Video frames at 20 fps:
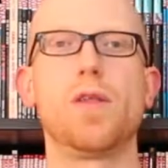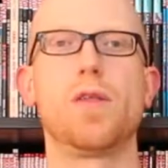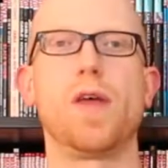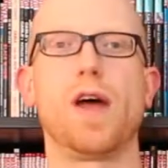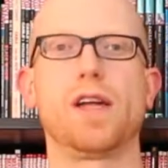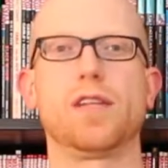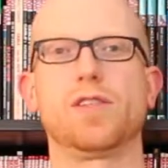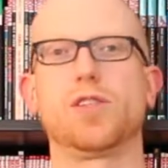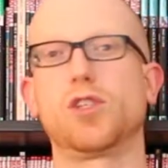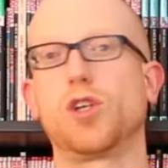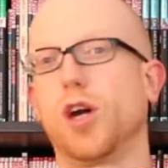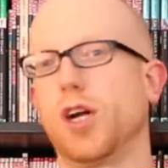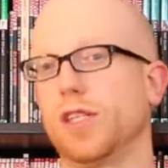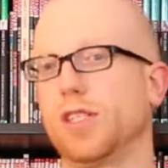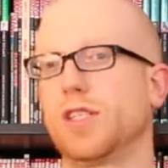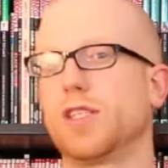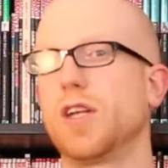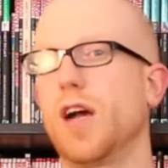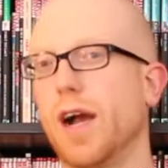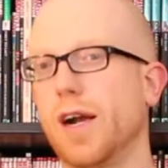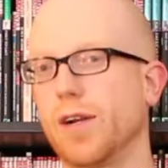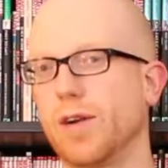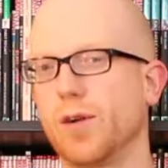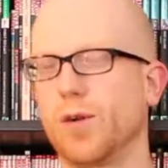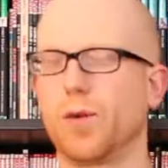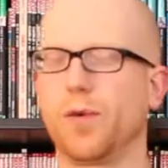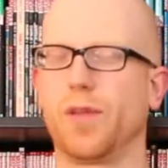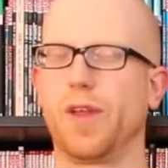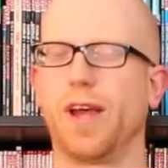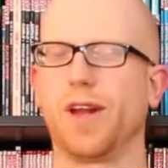that Scott
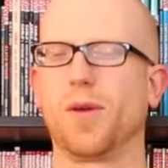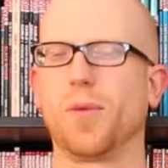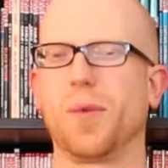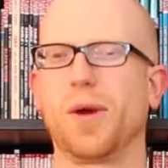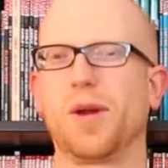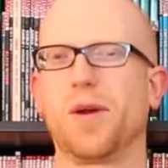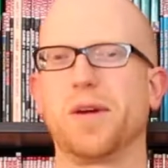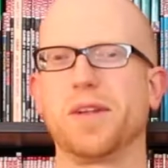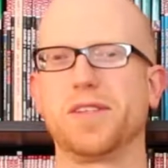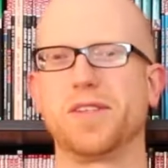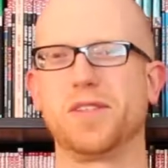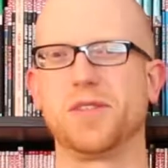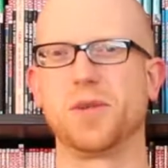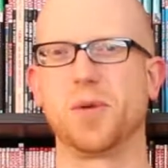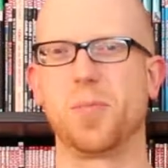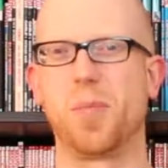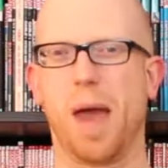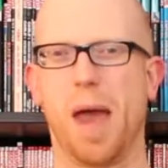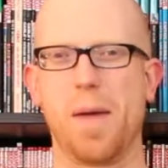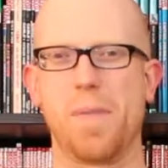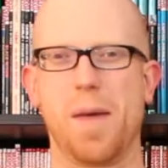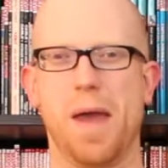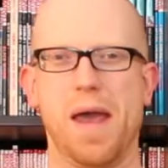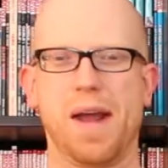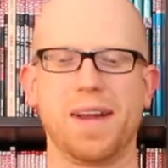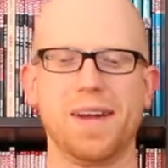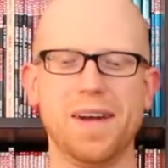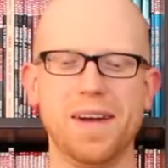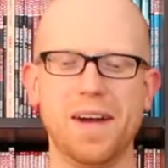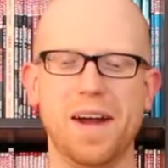Snyder, who then went on to do
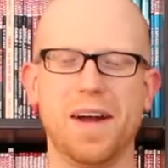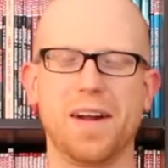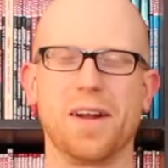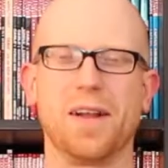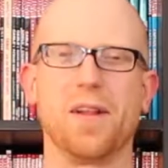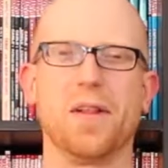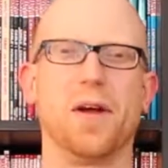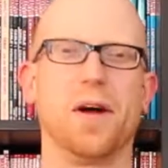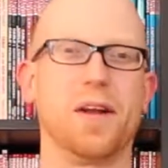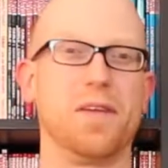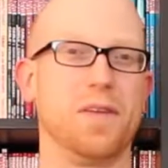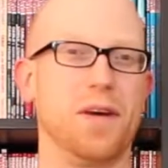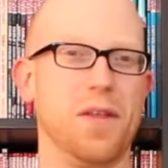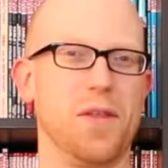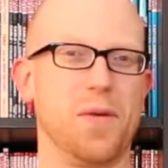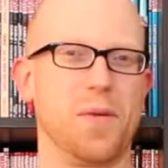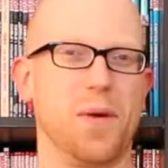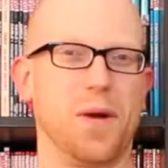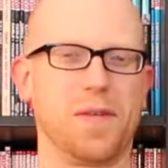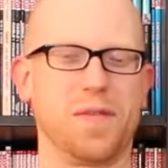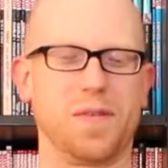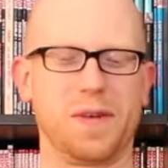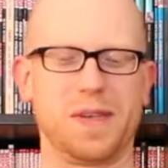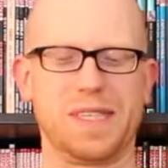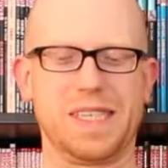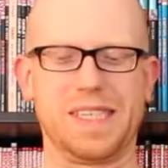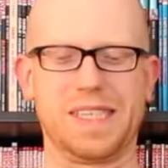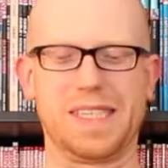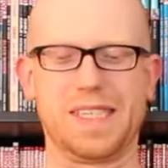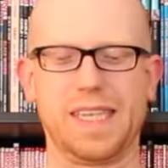Batman and a lot of other work for
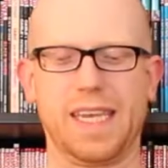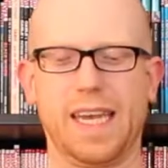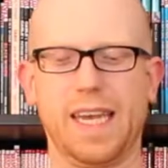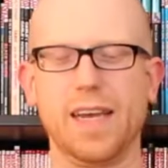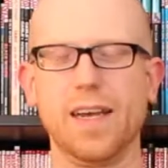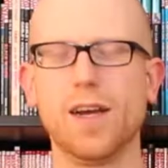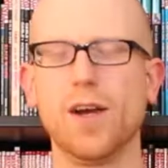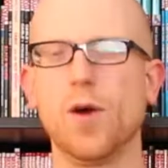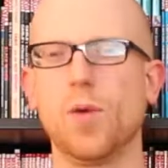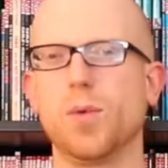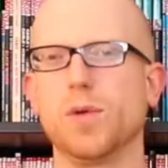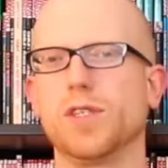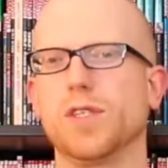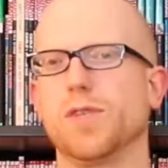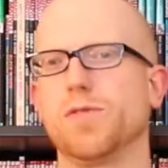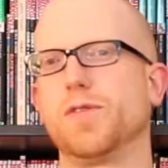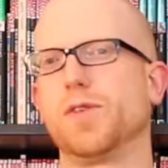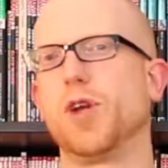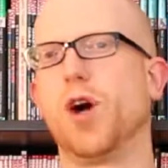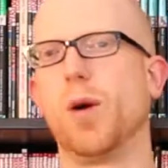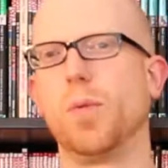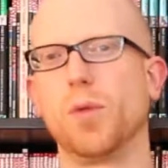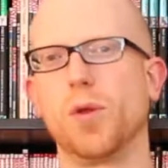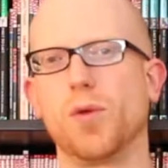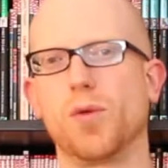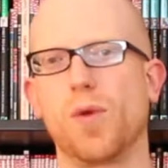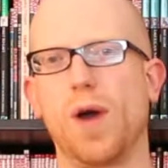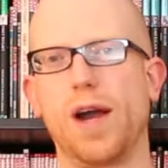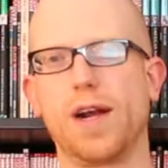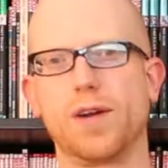DC, was a
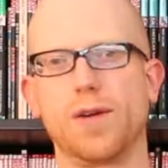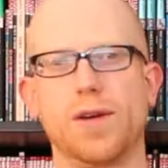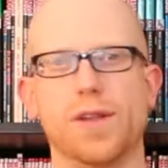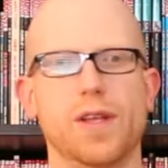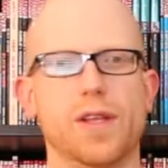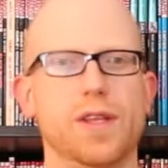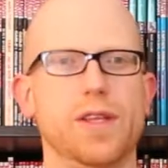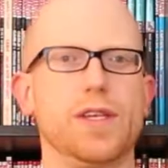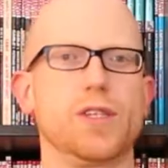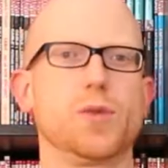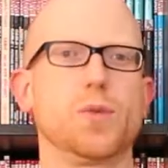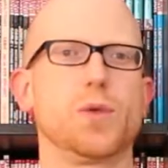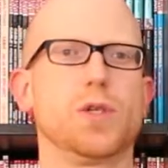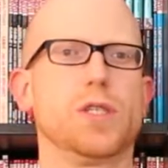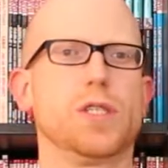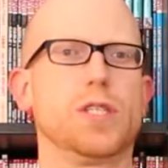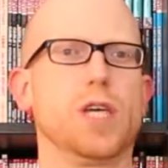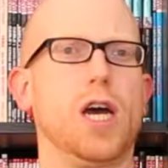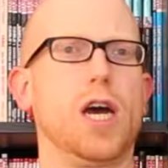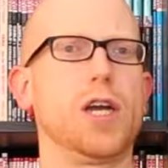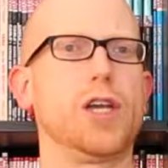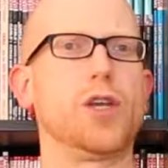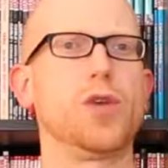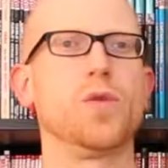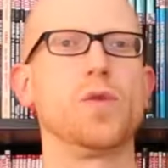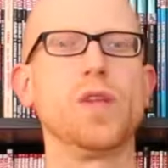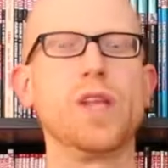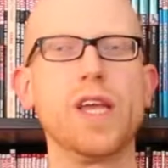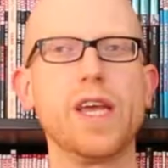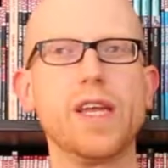phenomenal writer, and that this was a
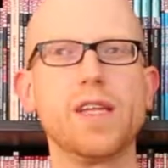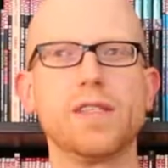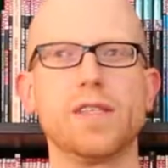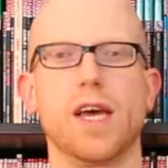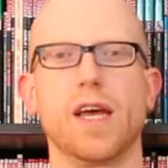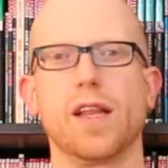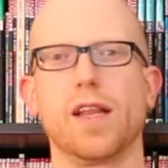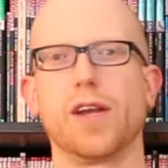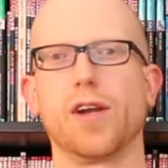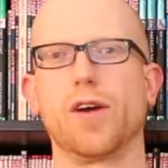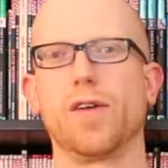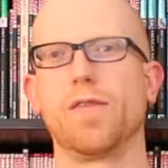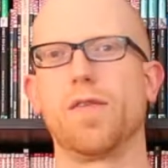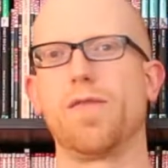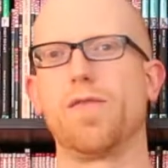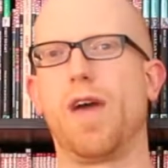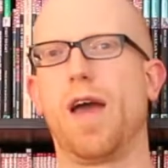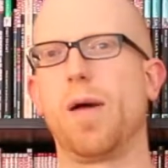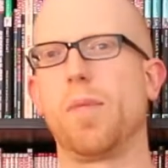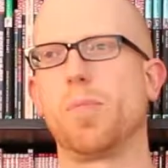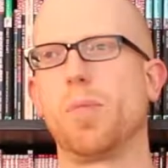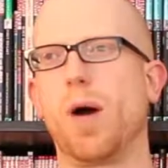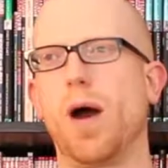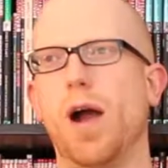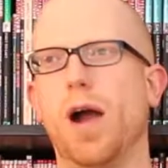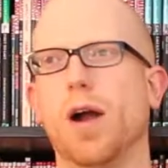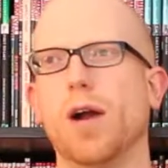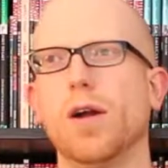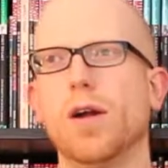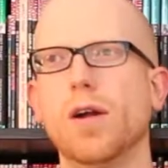unique telling of a
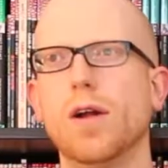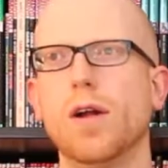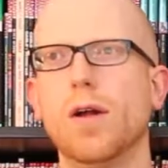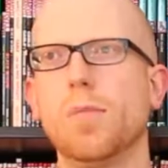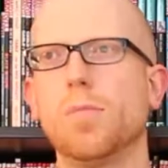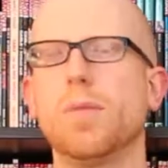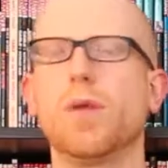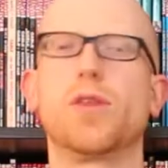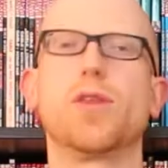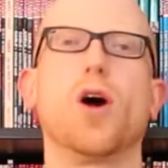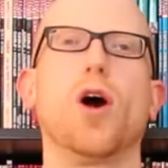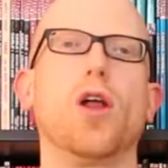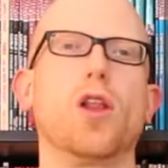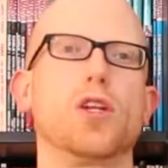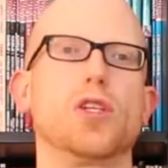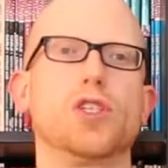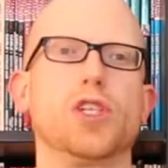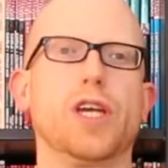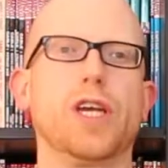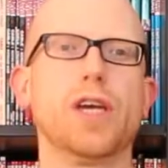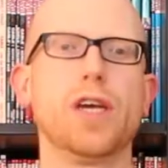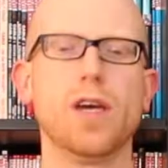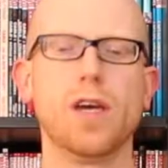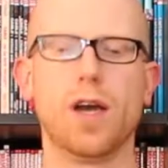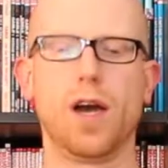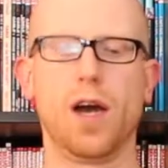vampire mythology